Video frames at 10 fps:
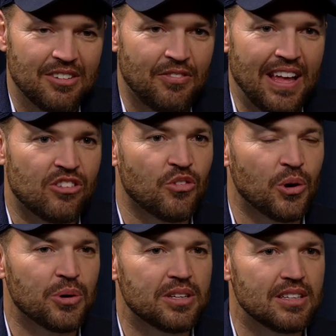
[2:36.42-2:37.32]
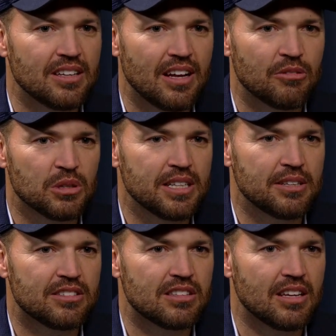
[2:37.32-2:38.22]
know, fast forward, uh, really,
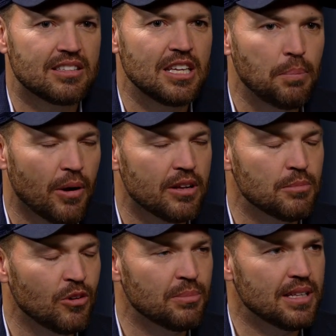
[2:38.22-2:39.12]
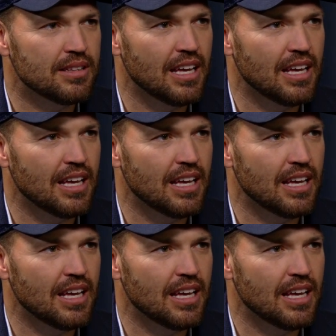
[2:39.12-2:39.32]
it's the Tea Party movement